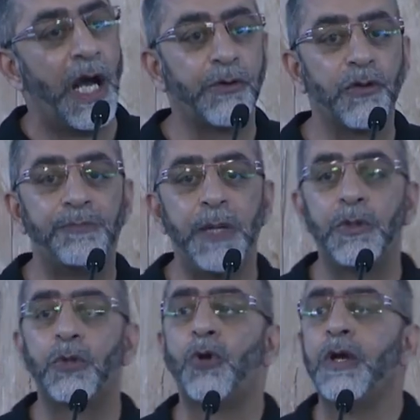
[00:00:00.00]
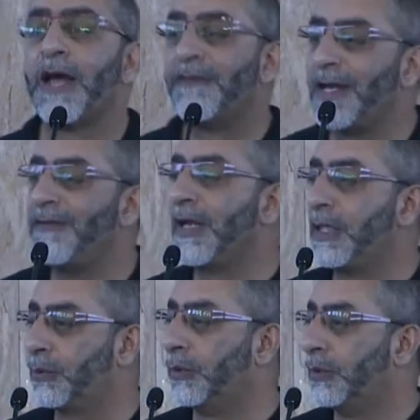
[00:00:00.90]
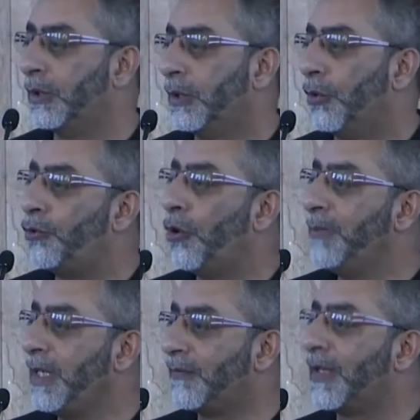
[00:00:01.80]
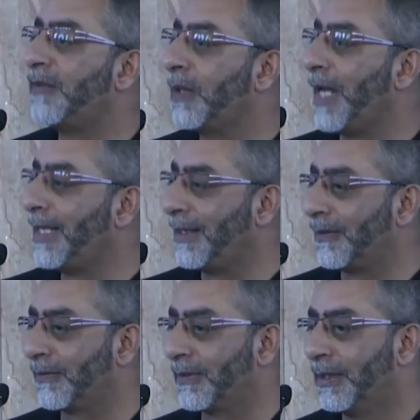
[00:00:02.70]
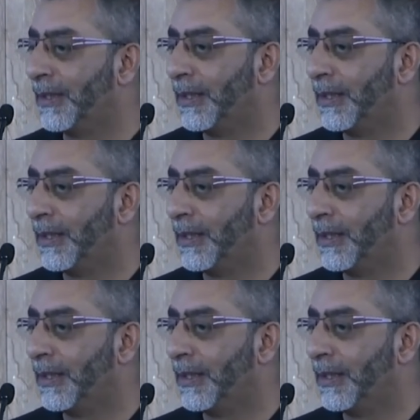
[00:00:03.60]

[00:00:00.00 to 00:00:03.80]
across people who don't have any faith to, who don't believe. They say we're atheists.